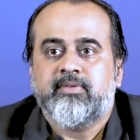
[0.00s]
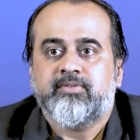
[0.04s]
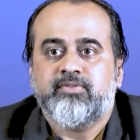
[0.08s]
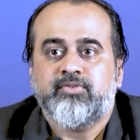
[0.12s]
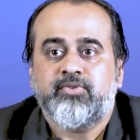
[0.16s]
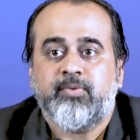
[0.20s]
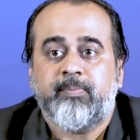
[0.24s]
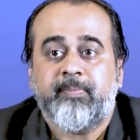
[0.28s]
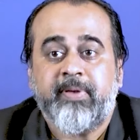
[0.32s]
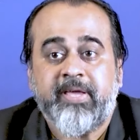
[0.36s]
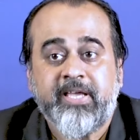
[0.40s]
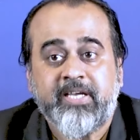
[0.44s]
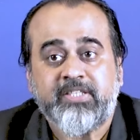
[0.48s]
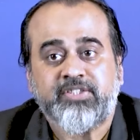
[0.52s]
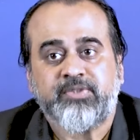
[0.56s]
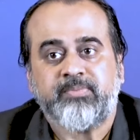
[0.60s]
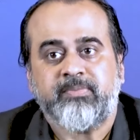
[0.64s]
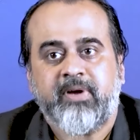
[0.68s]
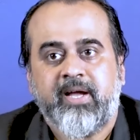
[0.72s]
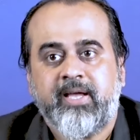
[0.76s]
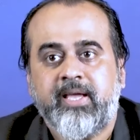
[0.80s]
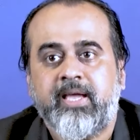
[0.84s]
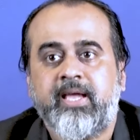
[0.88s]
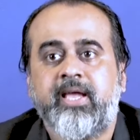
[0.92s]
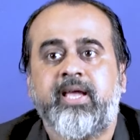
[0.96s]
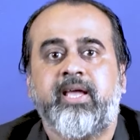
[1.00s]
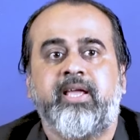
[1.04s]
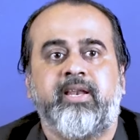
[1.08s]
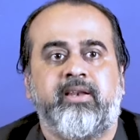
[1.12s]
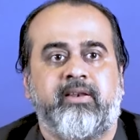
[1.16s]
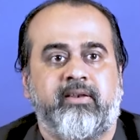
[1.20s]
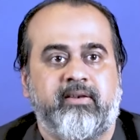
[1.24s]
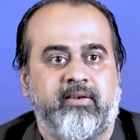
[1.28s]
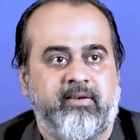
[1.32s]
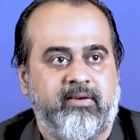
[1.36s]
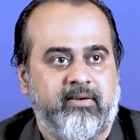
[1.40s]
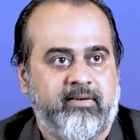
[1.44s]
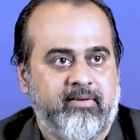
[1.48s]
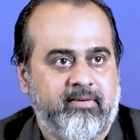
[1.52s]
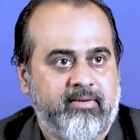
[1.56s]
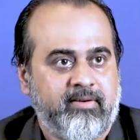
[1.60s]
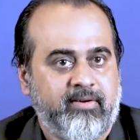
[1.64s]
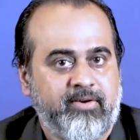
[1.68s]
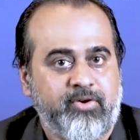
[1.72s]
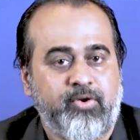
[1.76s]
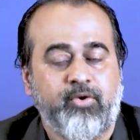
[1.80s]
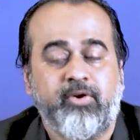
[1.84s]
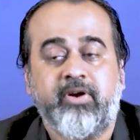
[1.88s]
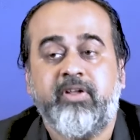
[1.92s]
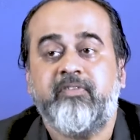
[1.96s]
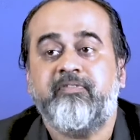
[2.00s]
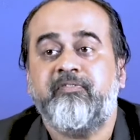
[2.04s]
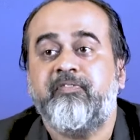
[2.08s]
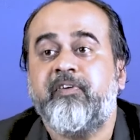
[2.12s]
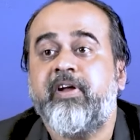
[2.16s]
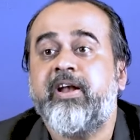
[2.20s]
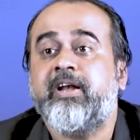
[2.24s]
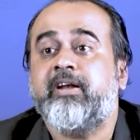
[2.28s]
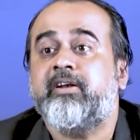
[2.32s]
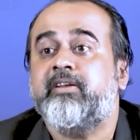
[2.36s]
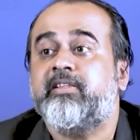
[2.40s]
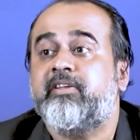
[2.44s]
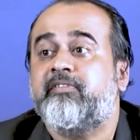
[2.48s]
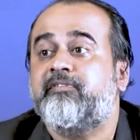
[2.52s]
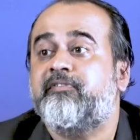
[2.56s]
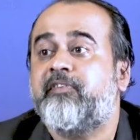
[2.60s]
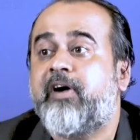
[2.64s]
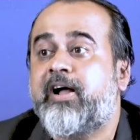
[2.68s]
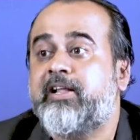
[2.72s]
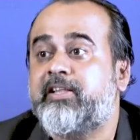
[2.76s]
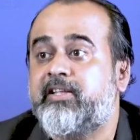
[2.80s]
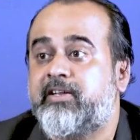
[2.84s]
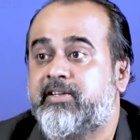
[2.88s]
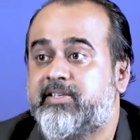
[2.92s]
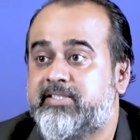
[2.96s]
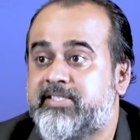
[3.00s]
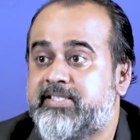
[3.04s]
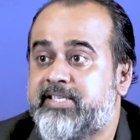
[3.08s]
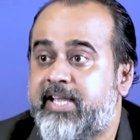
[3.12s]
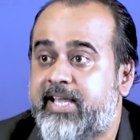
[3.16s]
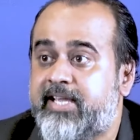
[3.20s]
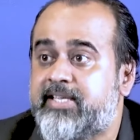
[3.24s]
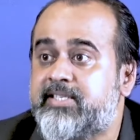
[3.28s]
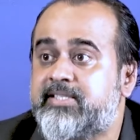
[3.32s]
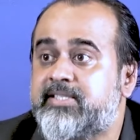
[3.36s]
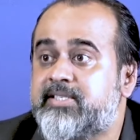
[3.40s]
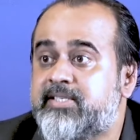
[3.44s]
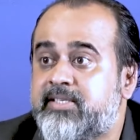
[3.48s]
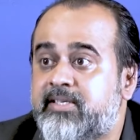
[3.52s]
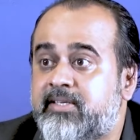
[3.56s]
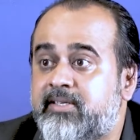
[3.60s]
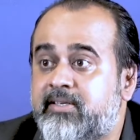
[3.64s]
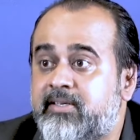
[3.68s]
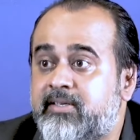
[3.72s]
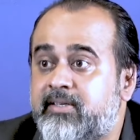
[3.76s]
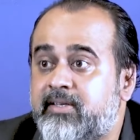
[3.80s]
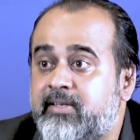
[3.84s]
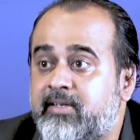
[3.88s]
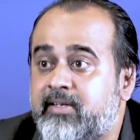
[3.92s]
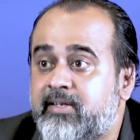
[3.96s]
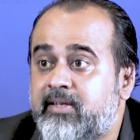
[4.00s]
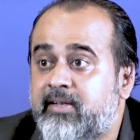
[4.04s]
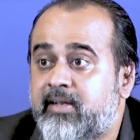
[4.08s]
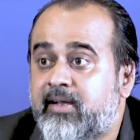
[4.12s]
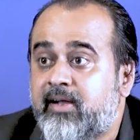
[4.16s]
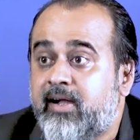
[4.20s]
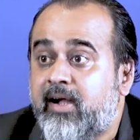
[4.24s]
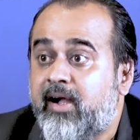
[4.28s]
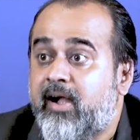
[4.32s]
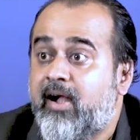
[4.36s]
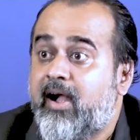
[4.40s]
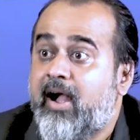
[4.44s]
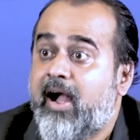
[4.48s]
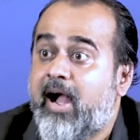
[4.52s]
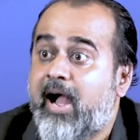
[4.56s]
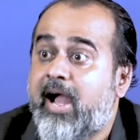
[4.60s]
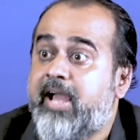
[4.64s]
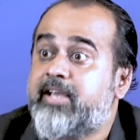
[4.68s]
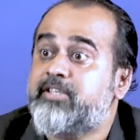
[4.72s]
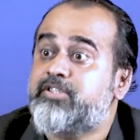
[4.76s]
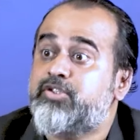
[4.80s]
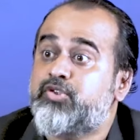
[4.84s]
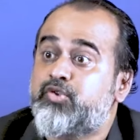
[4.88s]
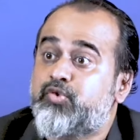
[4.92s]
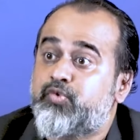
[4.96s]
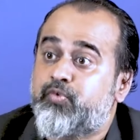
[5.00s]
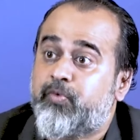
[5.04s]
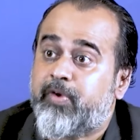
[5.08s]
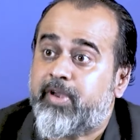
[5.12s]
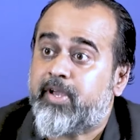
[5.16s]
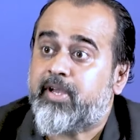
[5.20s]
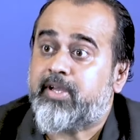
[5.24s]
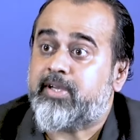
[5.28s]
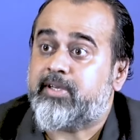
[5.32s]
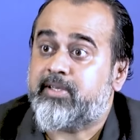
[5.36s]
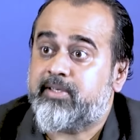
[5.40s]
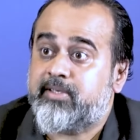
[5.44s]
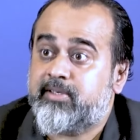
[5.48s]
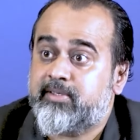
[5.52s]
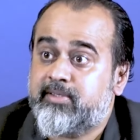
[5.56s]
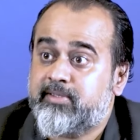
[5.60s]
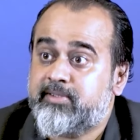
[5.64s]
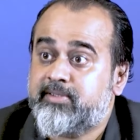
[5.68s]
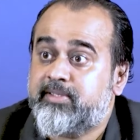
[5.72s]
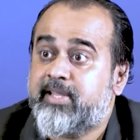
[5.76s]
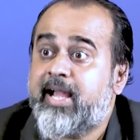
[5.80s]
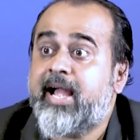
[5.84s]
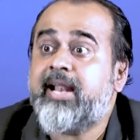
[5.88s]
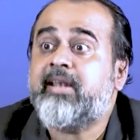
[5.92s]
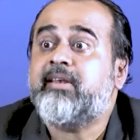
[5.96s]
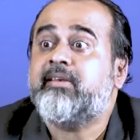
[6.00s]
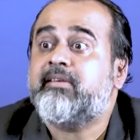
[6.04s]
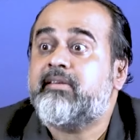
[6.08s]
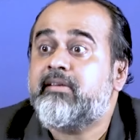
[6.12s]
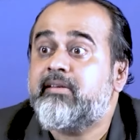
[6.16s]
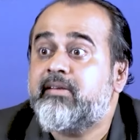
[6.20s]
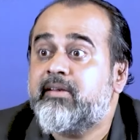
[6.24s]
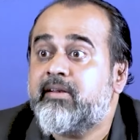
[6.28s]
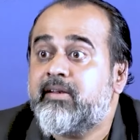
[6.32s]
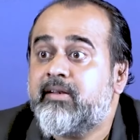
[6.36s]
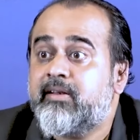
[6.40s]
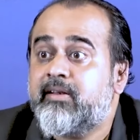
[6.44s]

So Bhishma again, to defend the father, says, I swear that